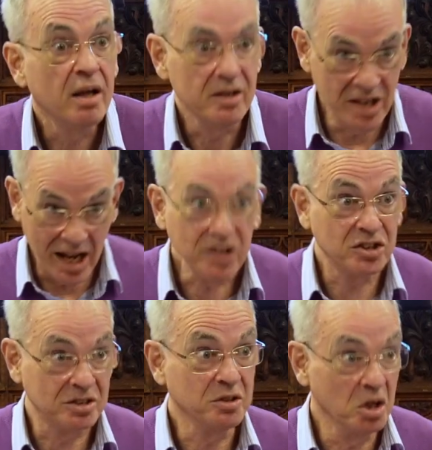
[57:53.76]

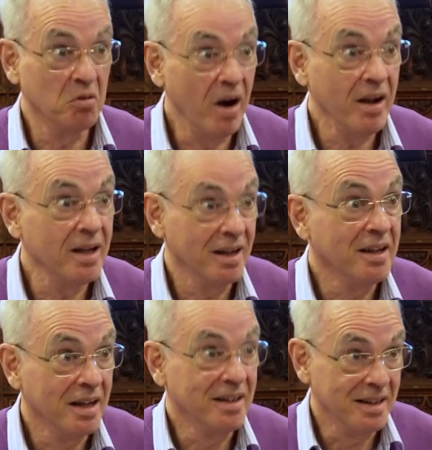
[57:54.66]
yes, you're right.
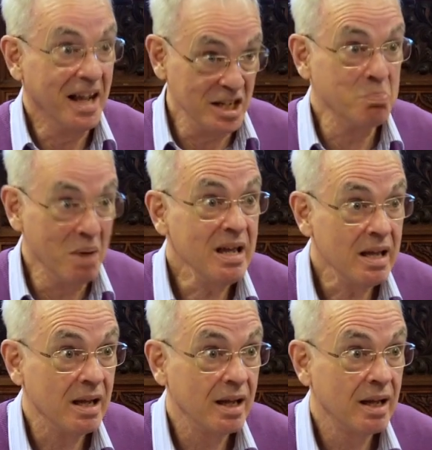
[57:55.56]
It's me.